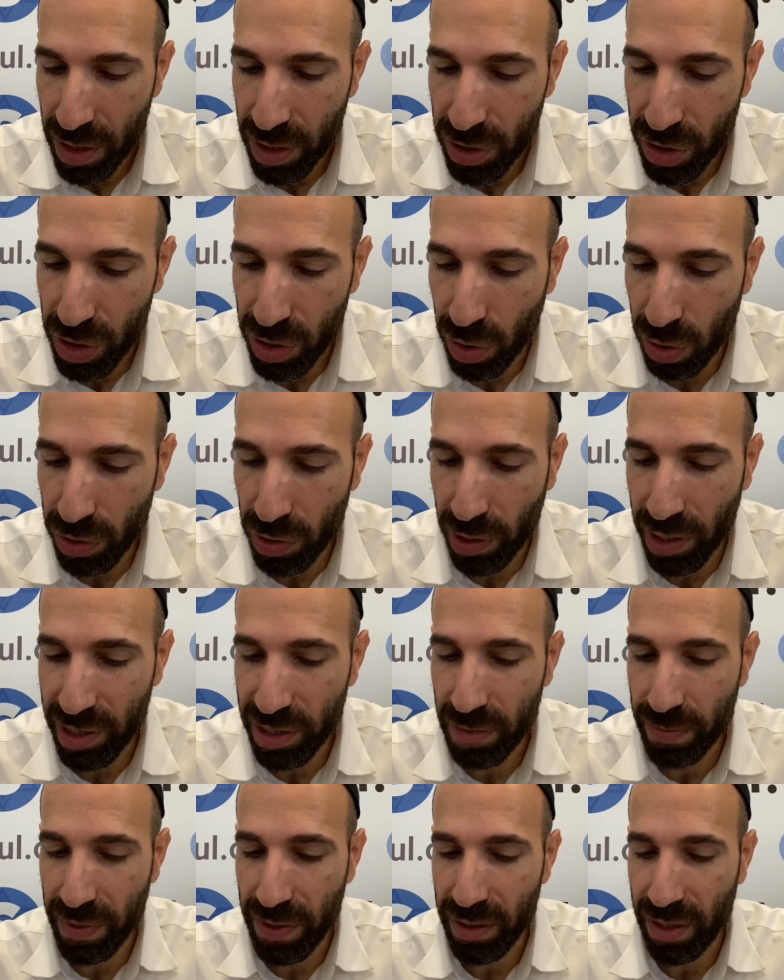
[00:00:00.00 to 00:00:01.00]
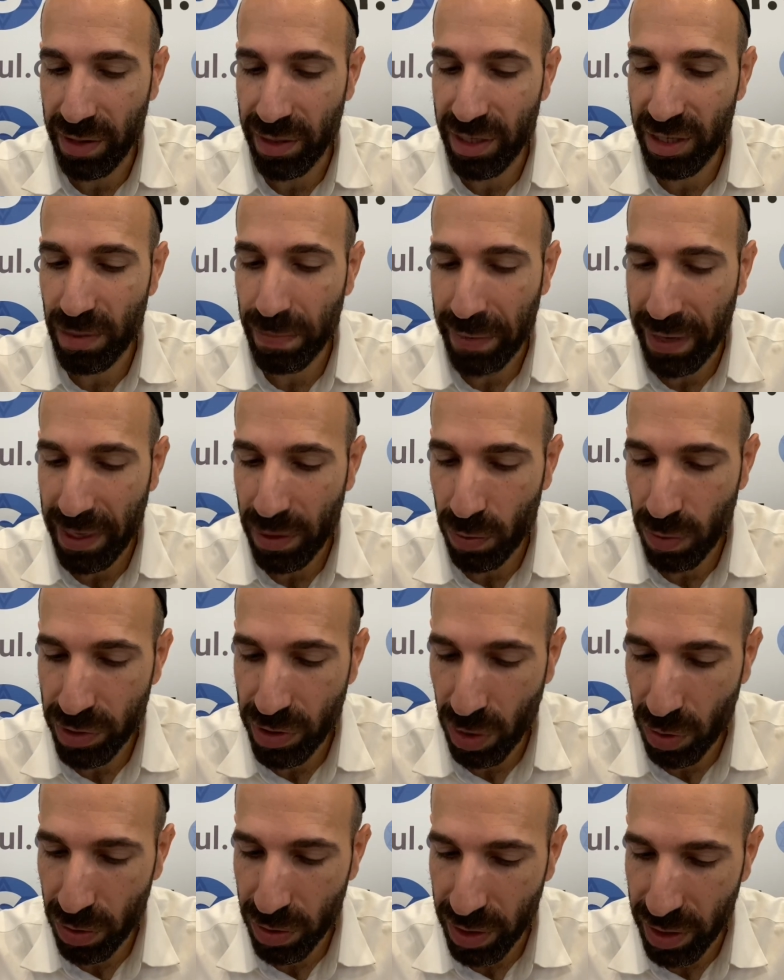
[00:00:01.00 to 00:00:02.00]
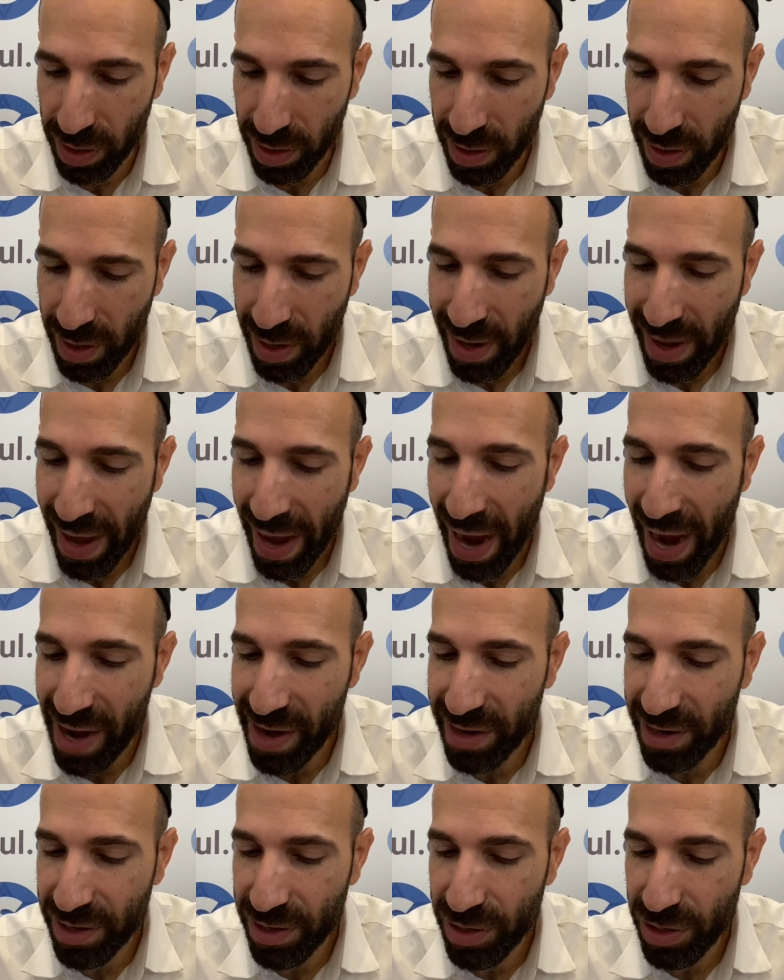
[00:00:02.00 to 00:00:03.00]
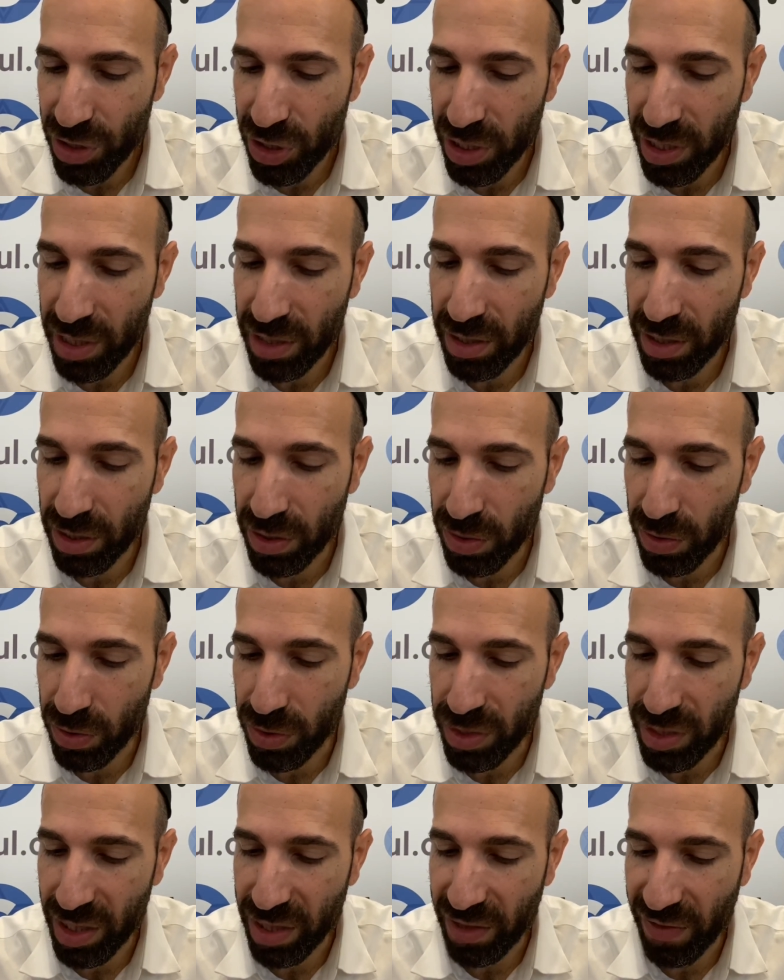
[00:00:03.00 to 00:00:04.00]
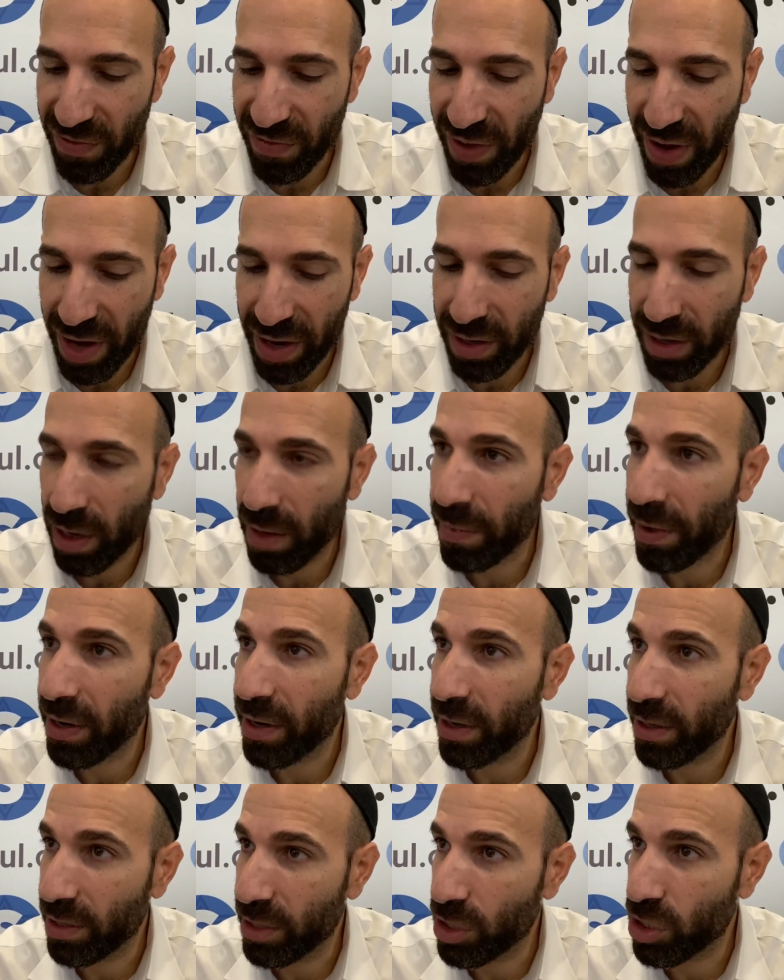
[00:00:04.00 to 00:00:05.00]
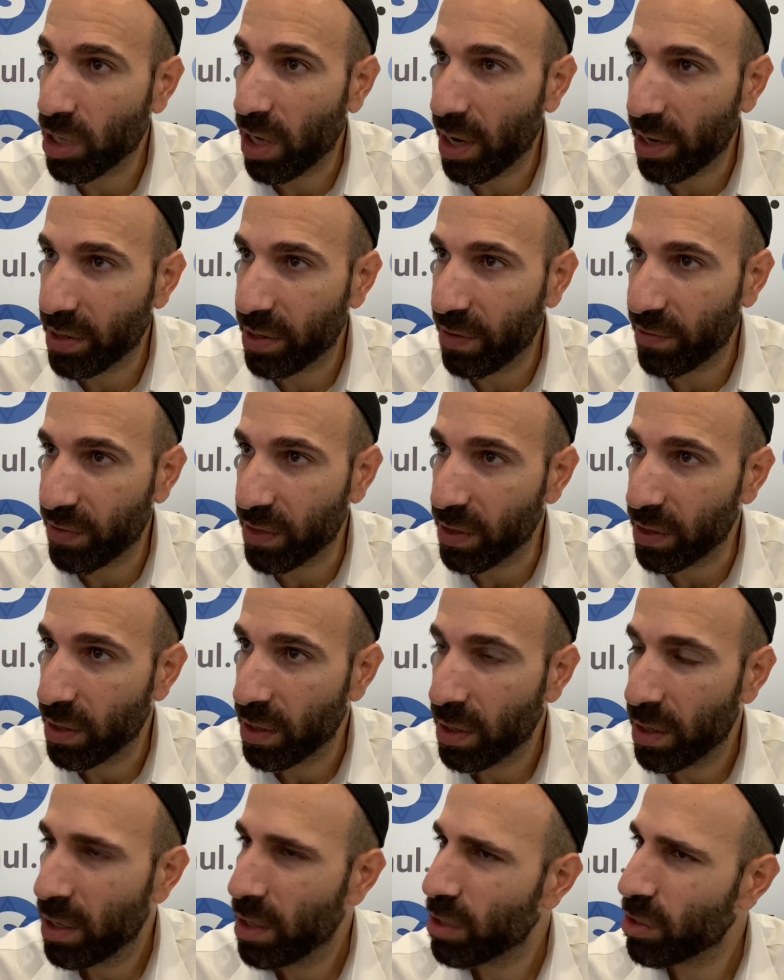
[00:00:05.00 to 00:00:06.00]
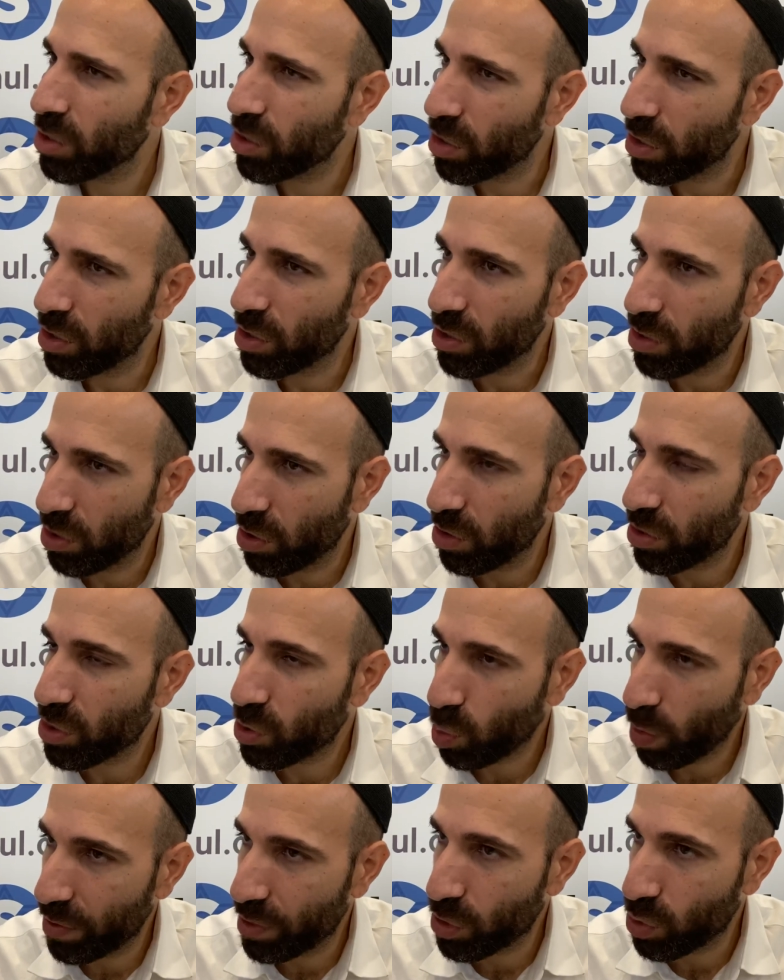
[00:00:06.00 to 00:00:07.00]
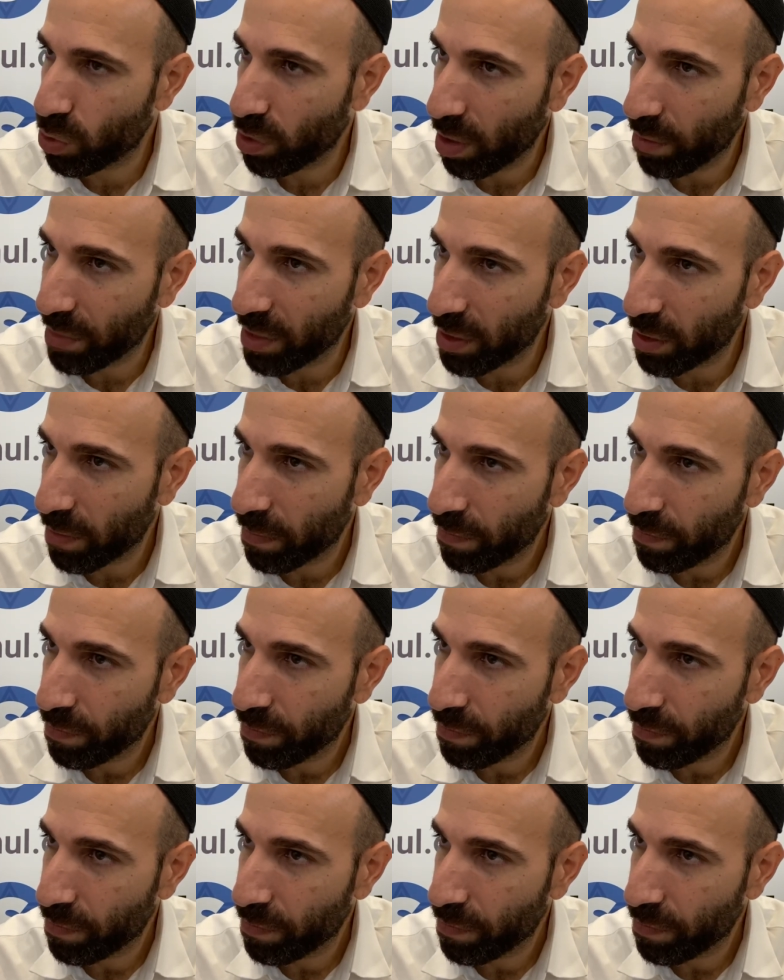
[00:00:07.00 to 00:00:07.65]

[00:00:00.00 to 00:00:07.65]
She told her husband that this man was holy. How did she deduce that the fact about Elisha Hanavi? So you know the story of the Shunamit?